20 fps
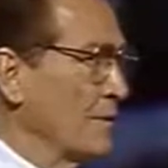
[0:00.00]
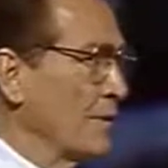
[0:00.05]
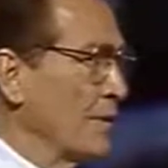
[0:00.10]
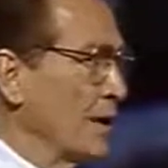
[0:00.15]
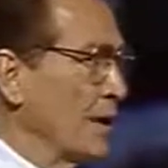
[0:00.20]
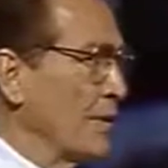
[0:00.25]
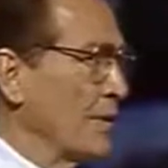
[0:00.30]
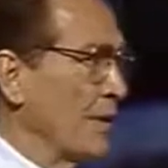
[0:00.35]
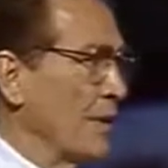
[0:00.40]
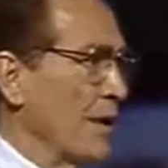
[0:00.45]

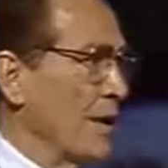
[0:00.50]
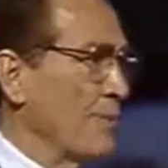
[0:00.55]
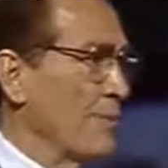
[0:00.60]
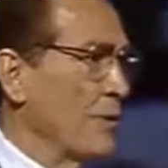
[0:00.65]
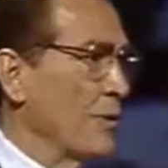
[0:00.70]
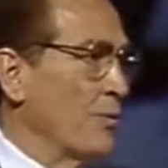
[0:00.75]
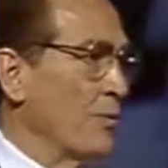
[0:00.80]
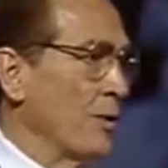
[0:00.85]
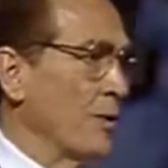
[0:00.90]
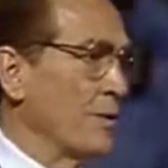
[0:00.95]
Why would I
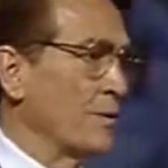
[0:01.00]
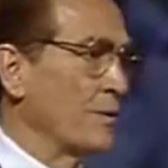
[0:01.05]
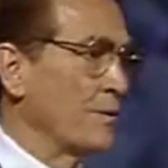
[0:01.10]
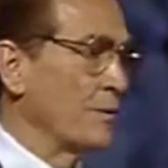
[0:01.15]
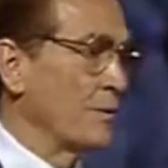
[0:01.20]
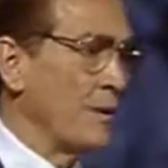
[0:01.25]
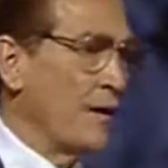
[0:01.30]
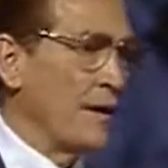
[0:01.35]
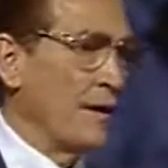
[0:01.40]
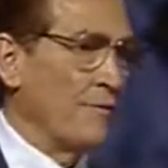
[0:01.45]
be willing to
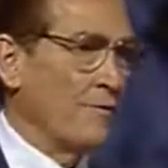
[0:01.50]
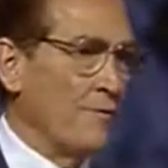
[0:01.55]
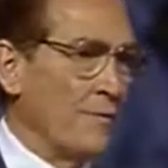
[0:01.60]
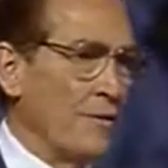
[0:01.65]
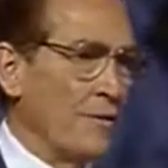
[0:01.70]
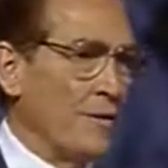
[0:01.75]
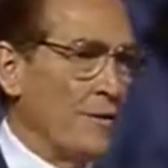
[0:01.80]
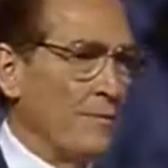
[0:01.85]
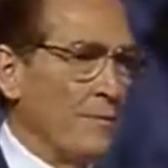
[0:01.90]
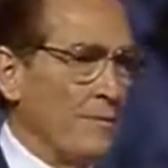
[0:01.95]
die
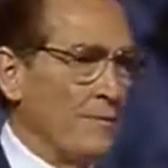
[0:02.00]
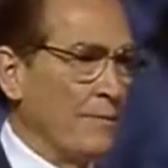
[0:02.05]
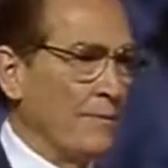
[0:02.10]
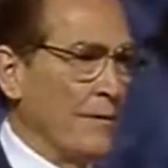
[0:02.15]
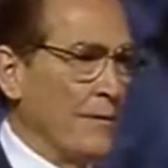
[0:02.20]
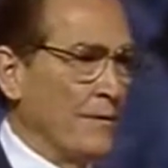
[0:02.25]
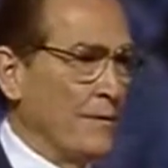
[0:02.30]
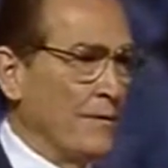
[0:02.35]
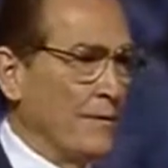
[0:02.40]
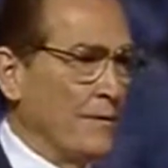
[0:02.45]
for Him
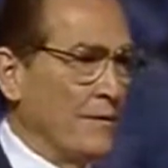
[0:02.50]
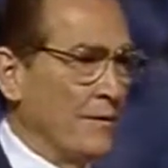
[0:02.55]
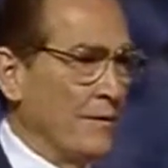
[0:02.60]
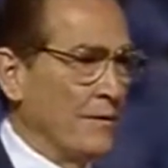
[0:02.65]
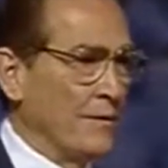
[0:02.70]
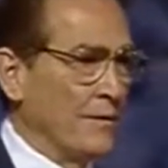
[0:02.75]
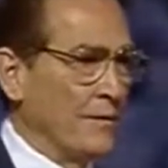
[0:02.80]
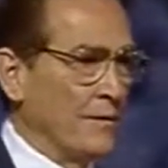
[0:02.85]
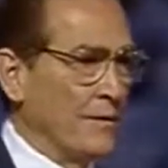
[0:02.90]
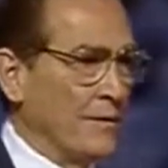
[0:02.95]

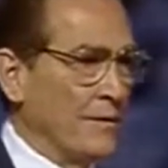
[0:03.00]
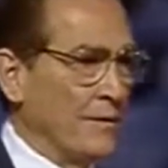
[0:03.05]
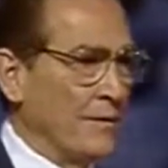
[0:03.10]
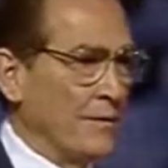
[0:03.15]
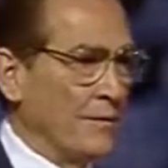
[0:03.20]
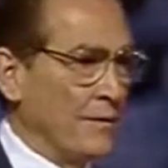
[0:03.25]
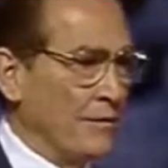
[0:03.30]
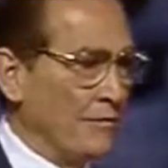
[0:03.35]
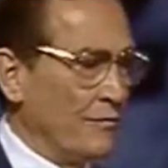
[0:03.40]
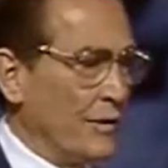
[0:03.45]

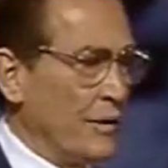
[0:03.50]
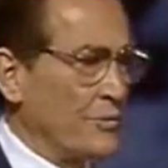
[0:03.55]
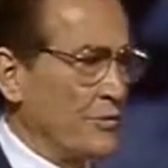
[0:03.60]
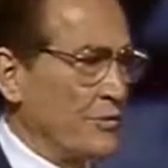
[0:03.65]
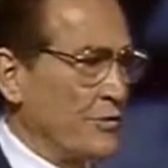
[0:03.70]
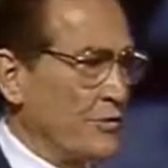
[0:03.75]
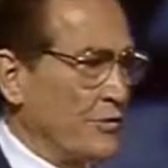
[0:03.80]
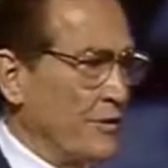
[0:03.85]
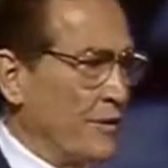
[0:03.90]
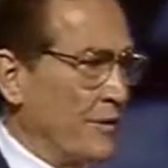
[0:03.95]
if
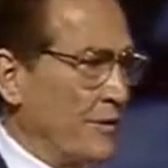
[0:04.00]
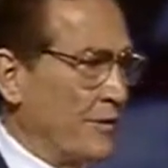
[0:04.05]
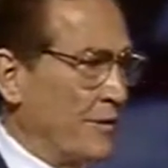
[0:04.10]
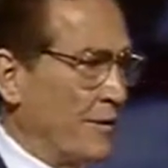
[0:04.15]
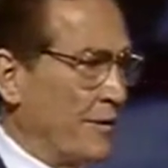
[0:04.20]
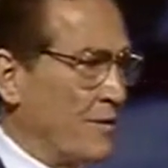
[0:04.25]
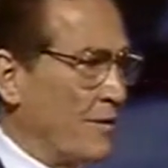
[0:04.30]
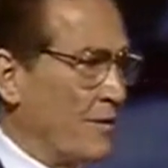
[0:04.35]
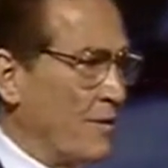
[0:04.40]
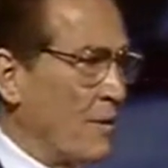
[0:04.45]
necessary?
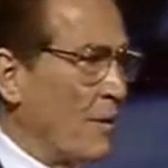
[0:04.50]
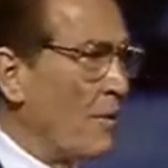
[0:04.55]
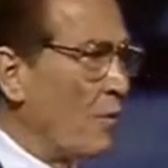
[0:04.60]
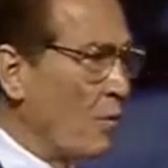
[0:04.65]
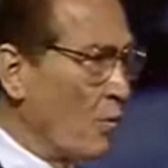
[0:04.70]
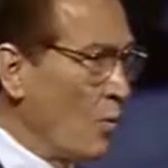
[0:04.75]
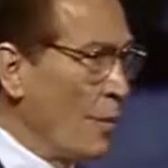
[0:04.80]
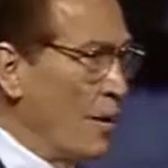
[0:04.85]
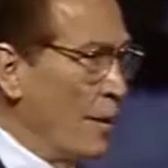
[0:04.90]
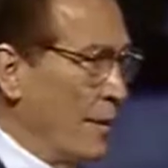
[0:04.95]

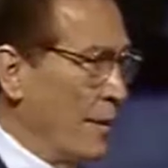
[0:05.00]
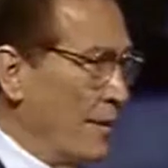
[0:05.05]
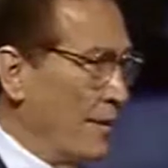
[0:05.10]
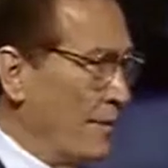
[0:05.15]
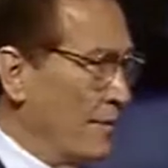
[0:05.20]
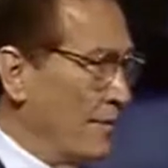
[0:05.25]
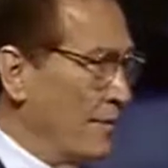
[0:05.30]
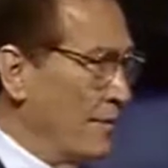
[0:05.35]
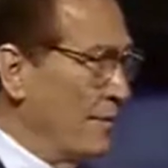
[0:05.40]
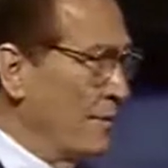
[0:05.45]
Why?
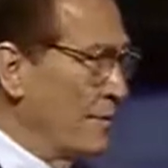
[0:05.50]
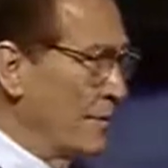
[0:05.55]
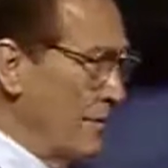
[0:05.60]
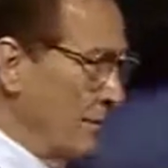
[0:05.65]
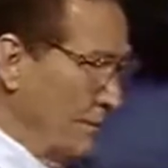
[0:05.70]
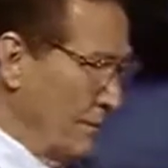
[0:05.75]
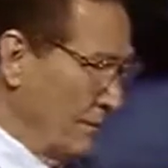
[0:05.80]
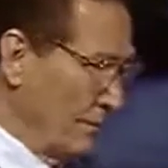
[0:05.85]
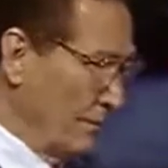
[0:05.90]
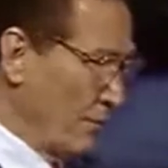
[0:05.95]

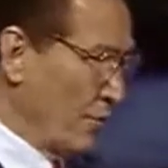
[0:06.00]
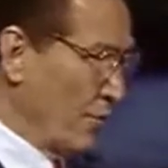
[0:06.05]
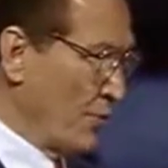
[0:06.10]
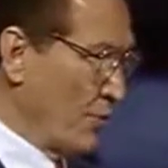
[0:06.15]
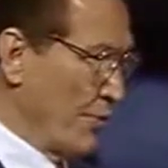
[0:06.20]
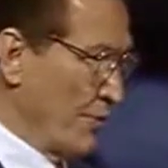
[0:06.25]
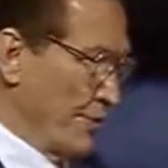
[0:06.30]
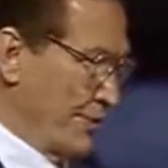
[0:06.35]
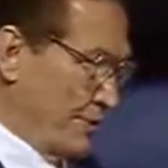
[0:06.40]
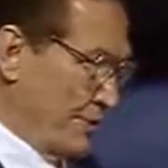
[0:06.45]
Four
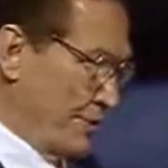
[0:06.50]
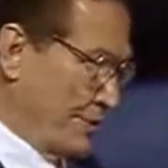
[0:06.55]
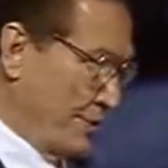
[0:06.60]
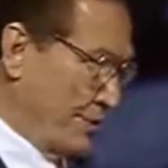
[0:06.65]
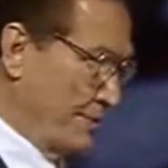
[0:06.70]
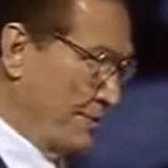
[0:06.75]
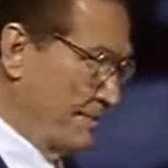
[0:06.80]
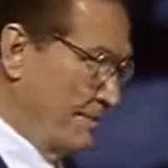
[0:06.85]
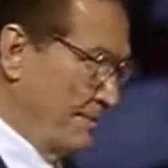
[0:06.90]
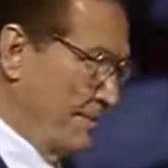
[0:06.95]

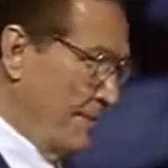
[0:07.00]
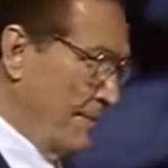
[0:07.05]
reasons.